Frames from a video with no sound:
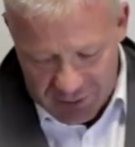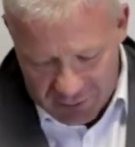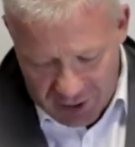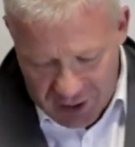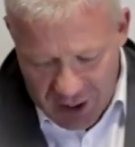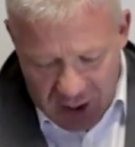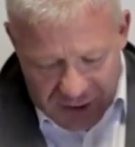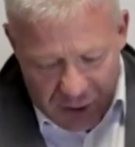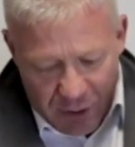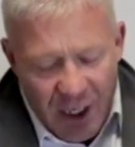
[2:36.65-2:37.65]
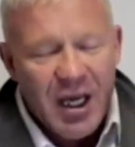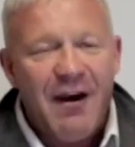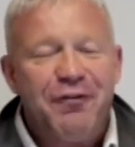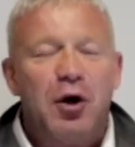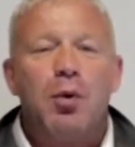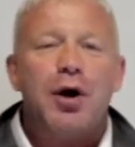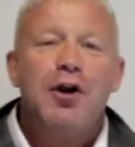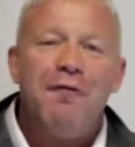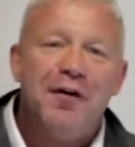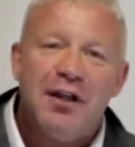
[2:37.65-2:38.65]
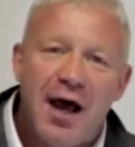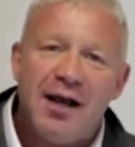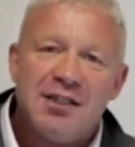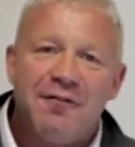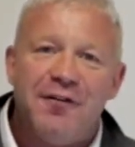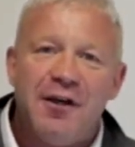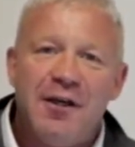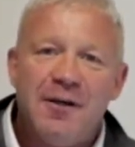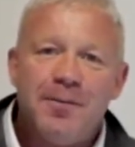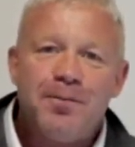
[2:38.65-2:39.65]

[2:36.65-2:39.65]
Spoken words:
Okay? So if there were no philosophy,